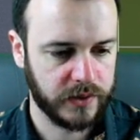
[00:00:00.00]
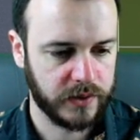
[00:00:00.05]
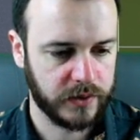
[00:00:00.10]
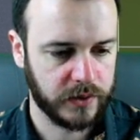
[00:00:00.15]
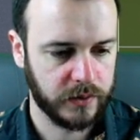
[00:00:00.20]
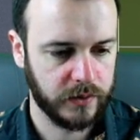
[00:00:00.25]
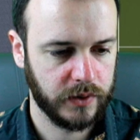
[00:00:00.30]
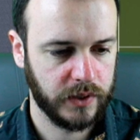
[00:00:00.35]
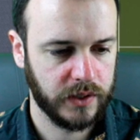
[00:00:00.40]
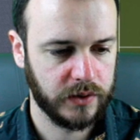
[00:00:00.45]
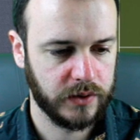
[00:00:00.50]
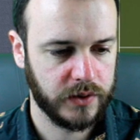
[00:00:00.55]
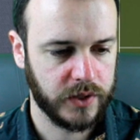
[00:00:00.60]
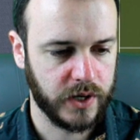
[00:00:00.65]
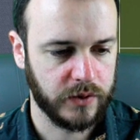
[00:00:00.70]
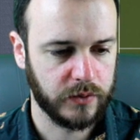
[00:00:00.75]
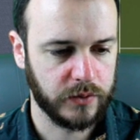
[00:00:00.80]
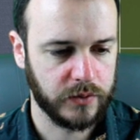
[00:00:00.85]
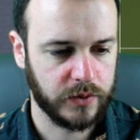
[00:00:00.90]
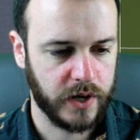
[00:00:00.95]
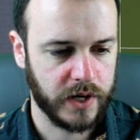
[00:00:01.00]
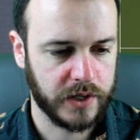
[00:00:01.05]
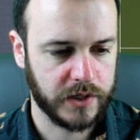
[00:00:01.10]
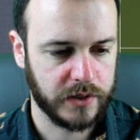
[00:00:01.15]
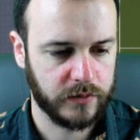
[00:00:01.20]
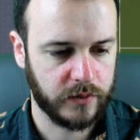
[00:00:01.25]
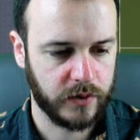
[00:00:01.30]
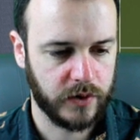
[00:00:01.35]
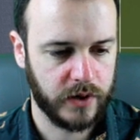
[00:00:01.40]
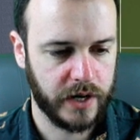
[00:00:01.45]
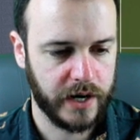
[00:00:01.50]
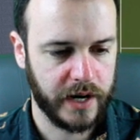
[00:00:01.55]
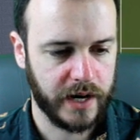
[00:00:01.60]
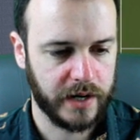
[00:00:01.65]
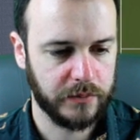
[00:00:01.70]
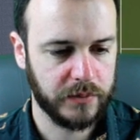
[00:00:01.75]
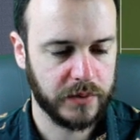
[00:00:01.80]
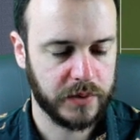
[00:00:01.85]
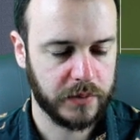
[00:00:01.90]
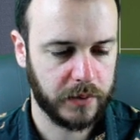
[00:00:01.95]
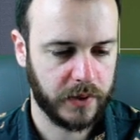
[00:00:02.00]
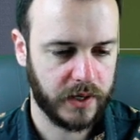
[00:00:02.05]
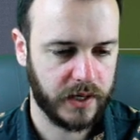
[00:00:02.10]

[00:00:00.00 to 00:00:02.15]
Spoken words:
It's in the general direction of Ryan Adams,